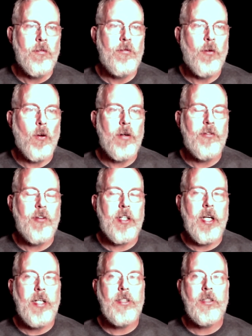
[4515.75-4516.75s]

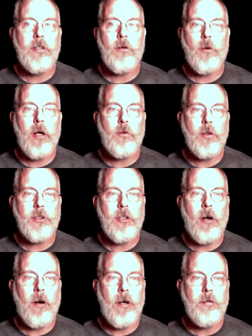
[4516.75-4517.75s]
fortification around one's
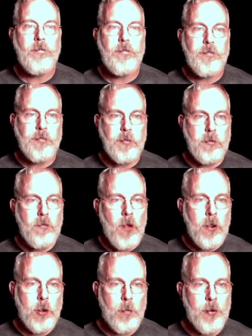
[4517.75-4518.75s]
heart
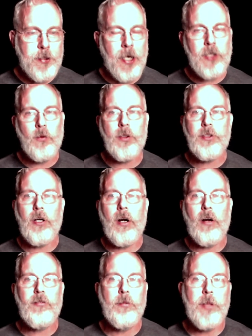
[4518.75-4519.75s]
to protect one's
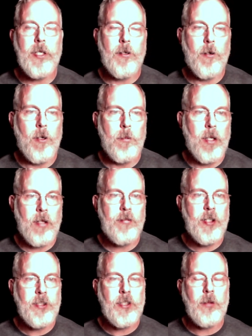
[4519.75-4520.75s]
heart from being hurt, but at the
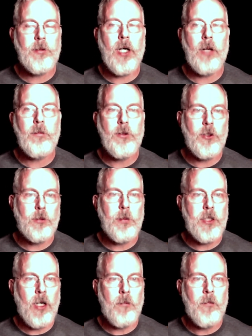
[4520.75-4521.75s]
very same time, you just
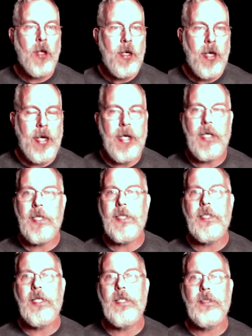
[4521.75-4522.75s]
become
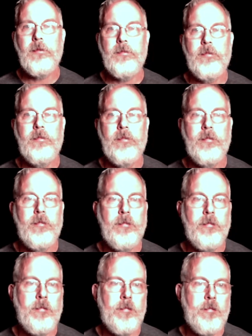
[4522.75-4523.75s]
alienated.
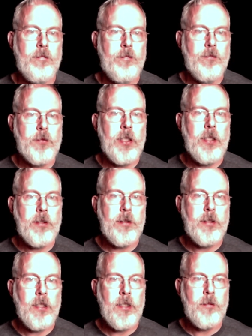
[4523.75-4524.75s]

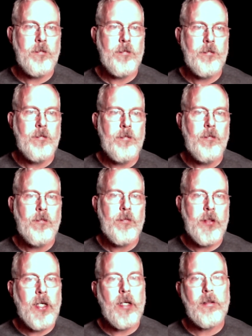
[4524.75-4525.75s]
And um,
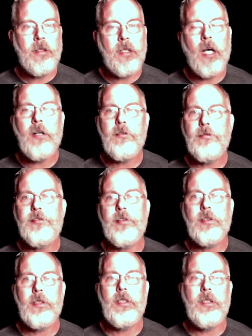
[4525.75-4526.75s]
yeah, love
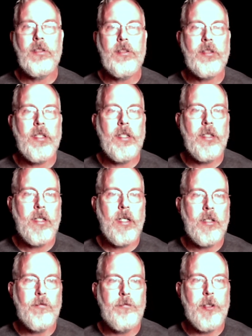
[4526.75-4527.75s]
is uh,
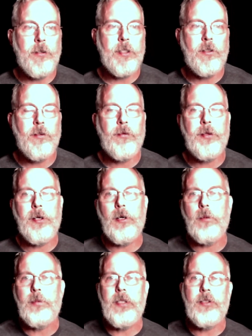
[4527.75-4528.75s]
a very good
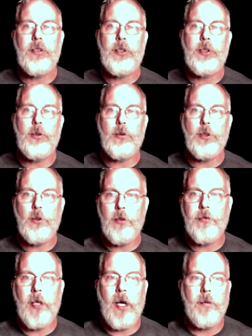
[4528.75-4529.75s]
therapy to cure you
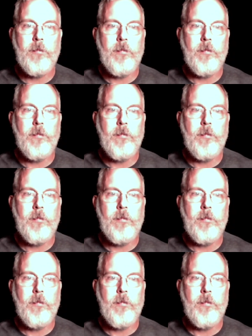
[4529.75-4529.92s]
of that.